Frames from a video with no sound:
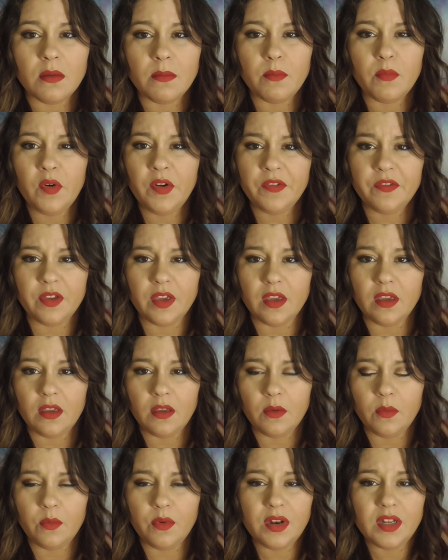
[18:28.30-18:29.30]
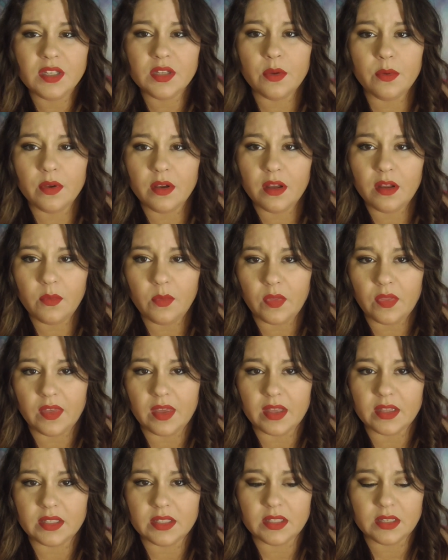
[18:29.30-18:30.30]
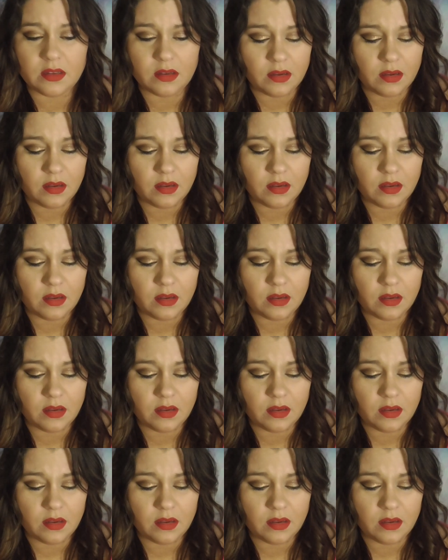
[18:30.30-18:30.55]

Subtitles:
Morphe, what is going on with this?